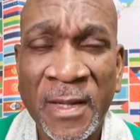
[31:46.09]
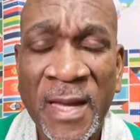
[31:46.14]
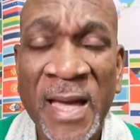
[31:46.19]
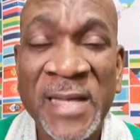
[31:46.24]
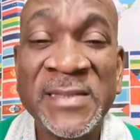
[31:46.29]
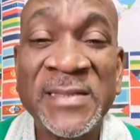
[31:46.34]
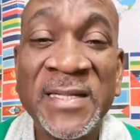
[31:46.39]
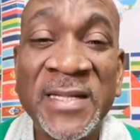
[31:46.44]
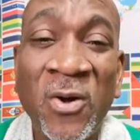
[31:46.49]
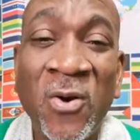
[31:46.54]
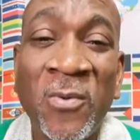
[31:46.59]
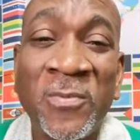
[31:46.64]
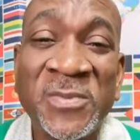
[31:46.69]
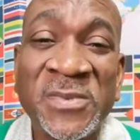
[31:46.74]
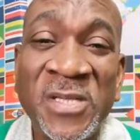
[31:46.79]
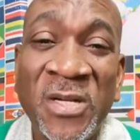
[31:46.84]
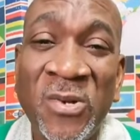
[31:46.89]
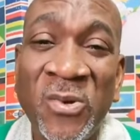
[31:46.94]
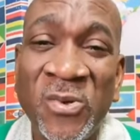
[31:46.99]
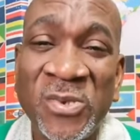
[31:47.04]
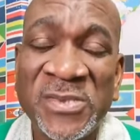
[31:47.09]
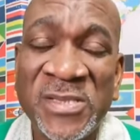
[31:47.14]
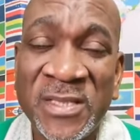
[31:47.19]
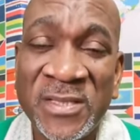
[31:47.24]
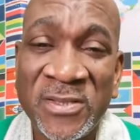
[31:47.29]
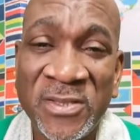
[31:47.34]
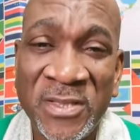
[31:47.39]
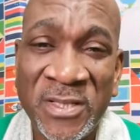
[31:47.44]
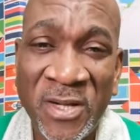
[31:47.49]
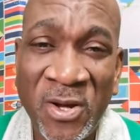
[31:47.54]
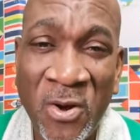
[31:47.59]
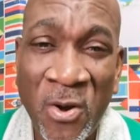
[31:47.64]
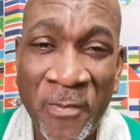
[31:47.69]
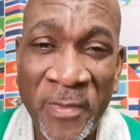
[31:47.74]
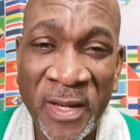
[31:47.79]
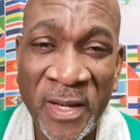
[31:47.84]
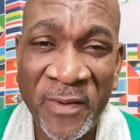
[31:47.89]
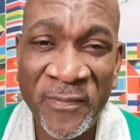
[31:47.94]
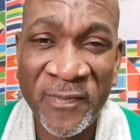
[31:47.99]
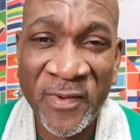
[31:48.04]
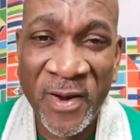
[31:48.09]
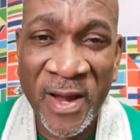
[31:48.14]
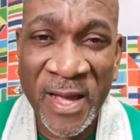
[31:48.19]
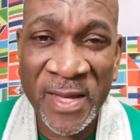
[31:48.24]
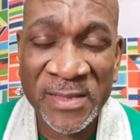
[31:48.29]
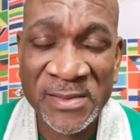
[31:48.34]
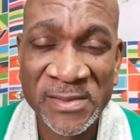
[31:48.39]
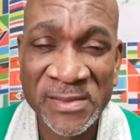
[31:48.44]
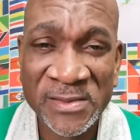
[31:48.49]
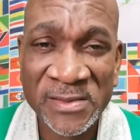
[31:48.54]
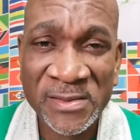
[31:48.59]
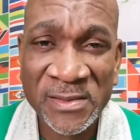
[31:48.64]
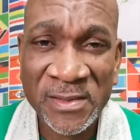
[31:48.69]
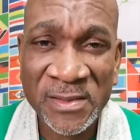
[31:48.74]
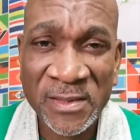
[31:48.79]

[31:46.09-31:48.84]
as it comes closer to the coming of Christ.